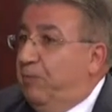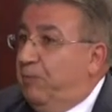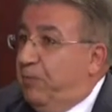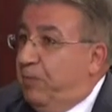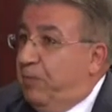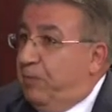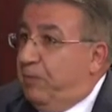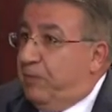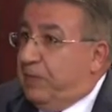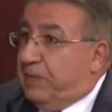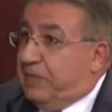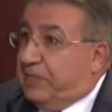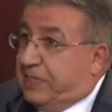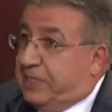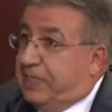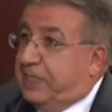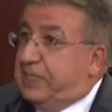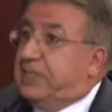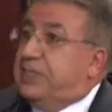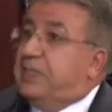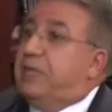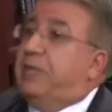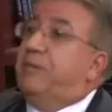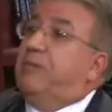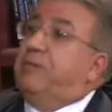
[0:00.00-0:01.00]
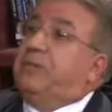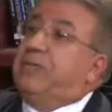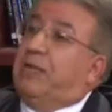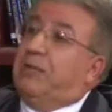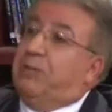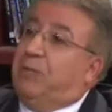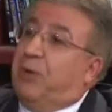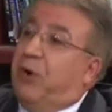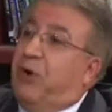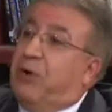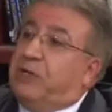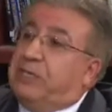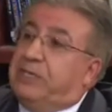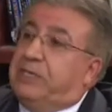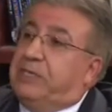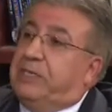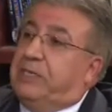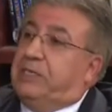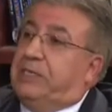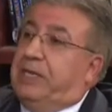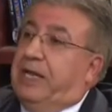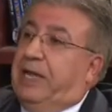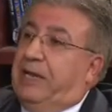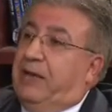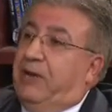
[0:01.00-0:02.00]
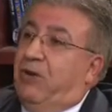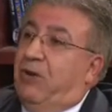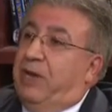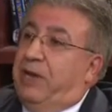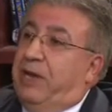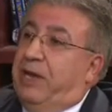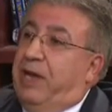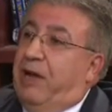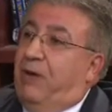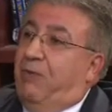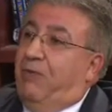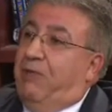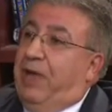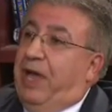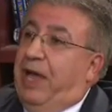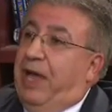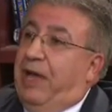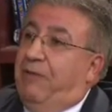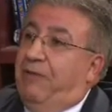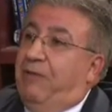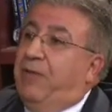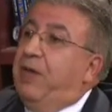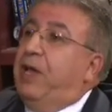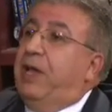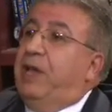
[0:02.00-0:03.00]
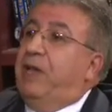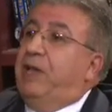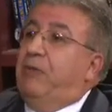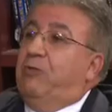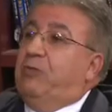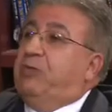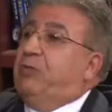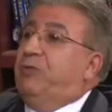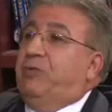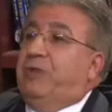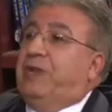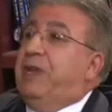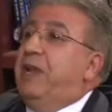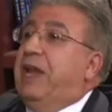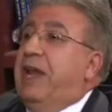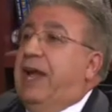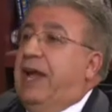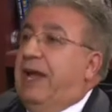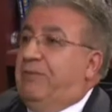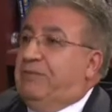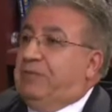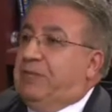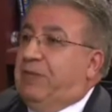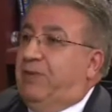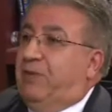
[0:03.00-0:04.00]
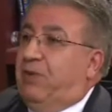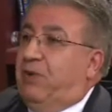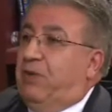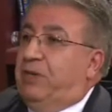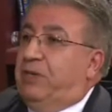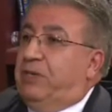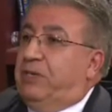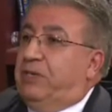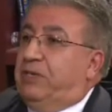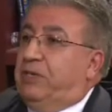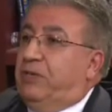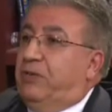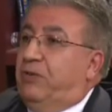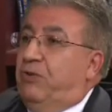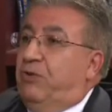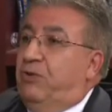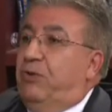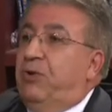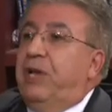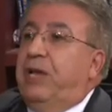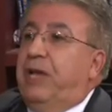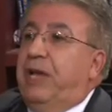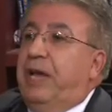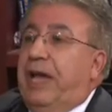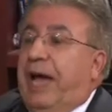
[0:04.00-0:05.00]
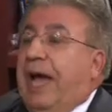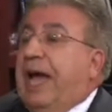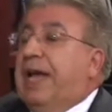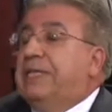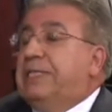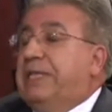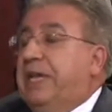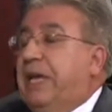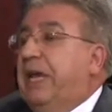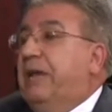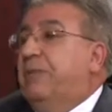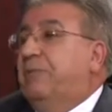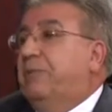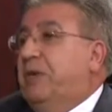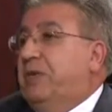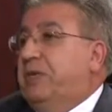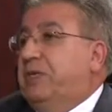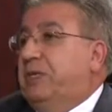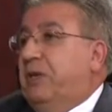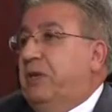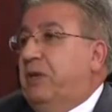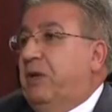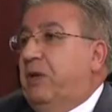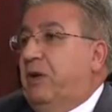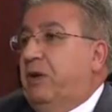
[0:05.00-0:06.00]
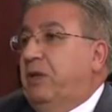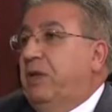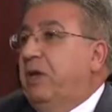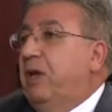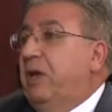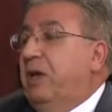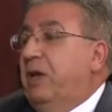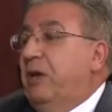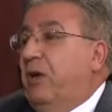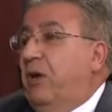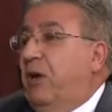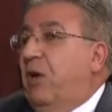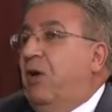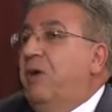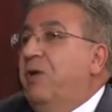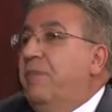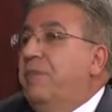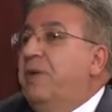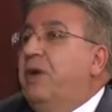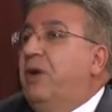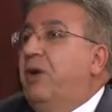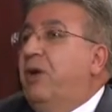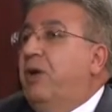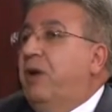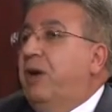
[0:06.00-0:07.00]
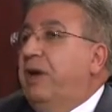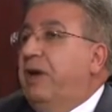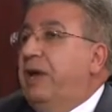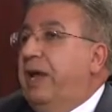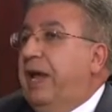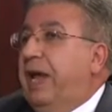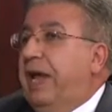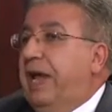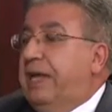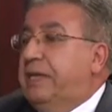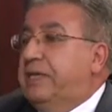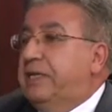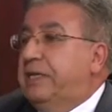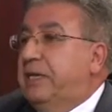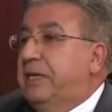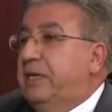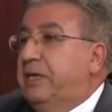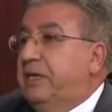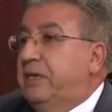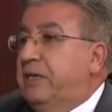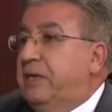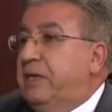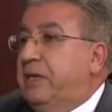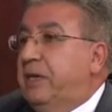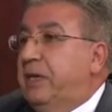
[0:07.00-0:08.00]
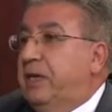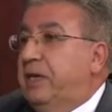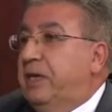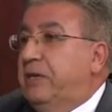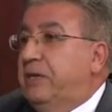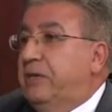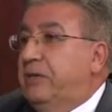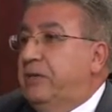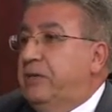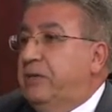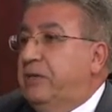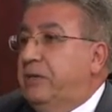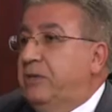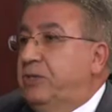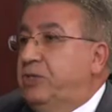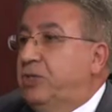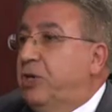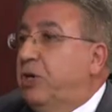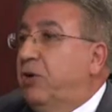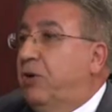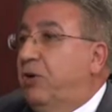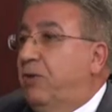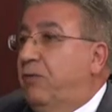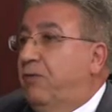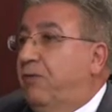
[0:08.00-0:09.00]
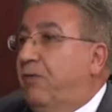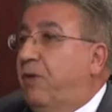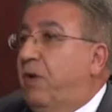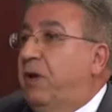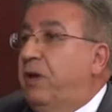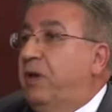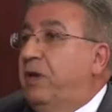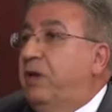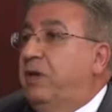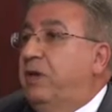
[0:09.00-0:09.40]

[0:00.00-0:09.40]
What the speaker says: systems and processes that right now we have, which we didn't have several years ago, has helped us a lot. Army currently has a general fund